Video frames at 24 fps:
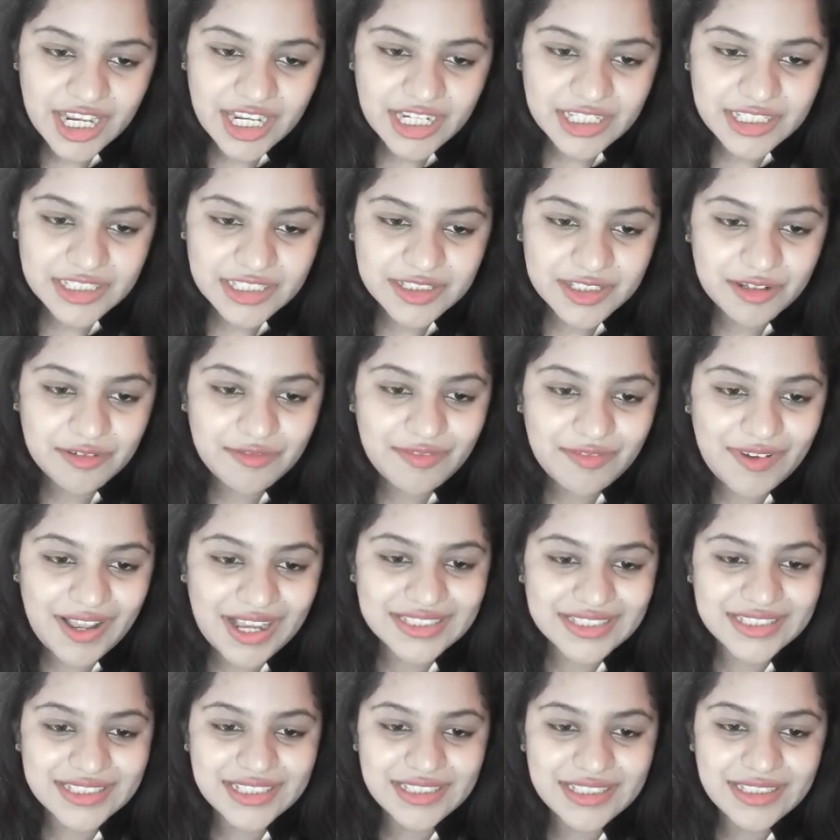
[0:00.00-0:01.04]
The
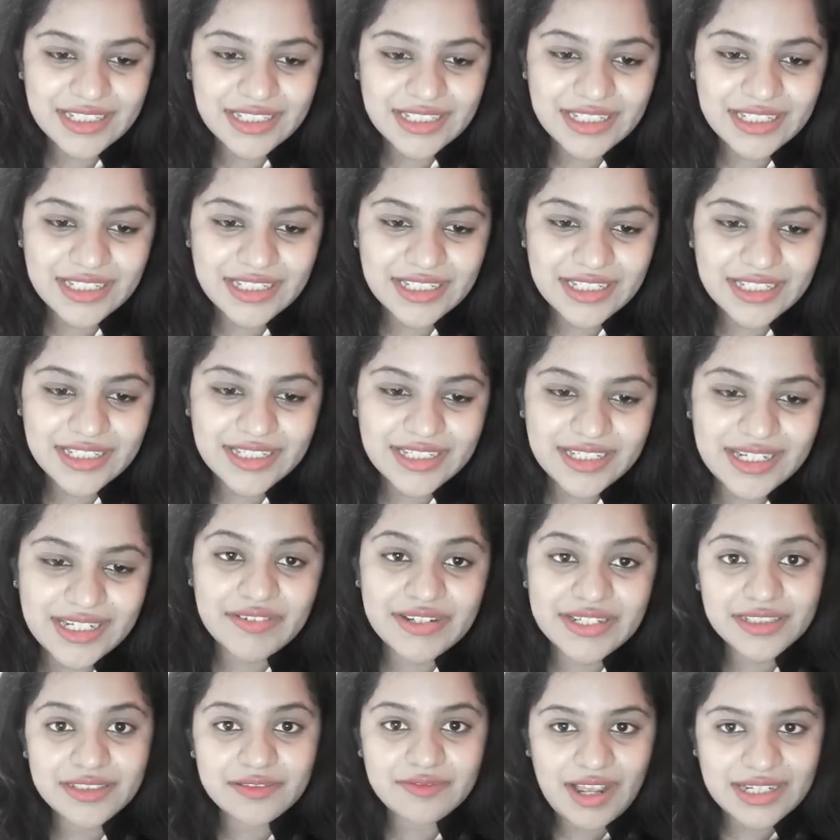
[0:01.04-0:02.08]
inactivated
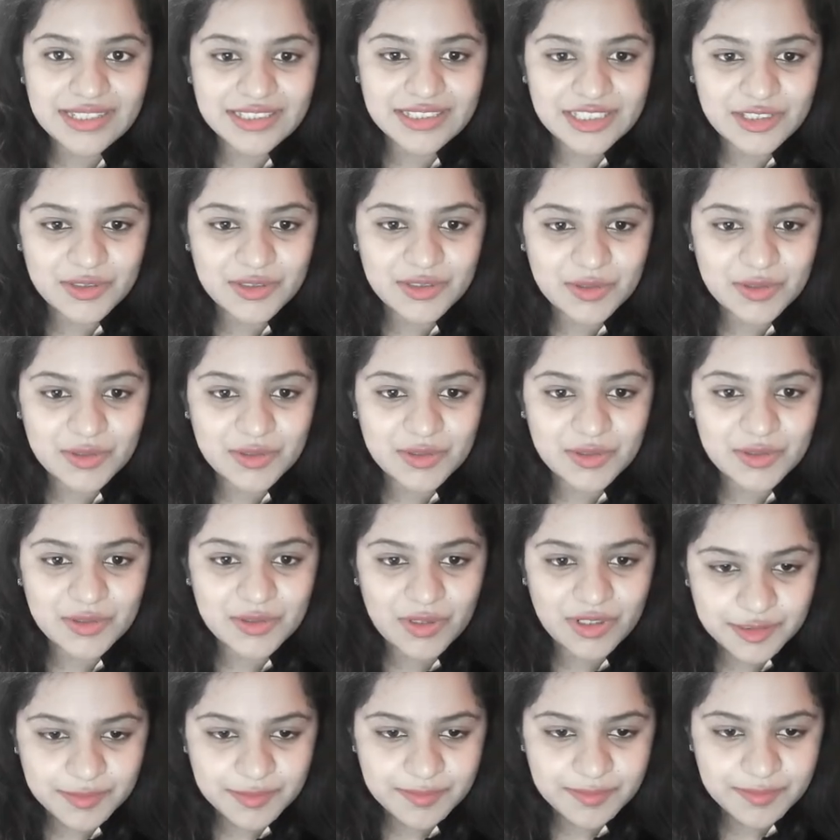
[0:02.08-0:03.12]
vaccine
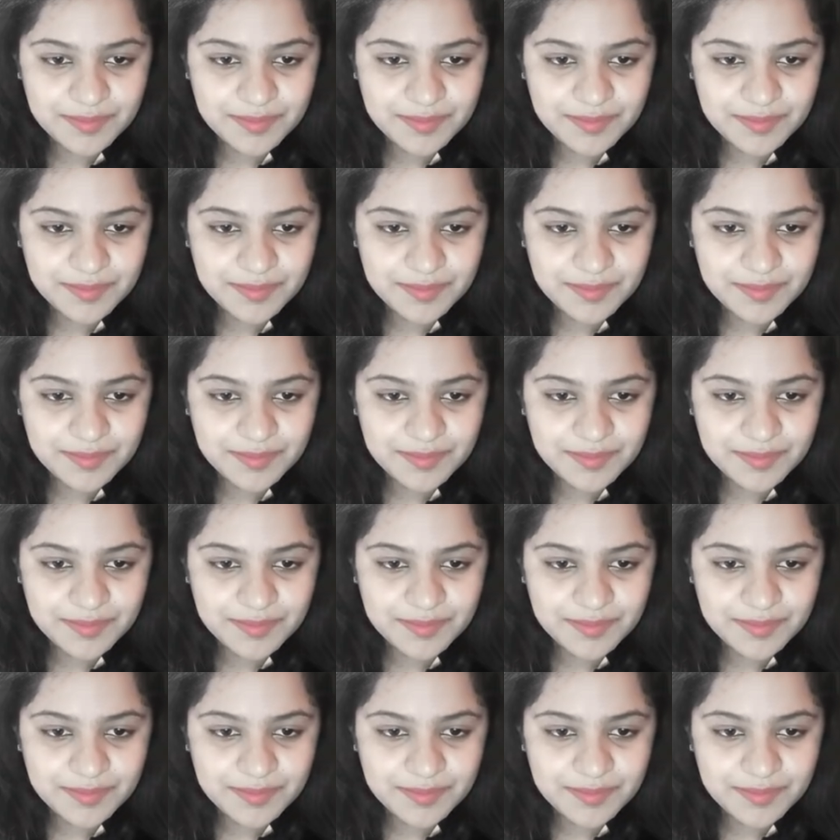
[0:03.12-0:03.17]
organism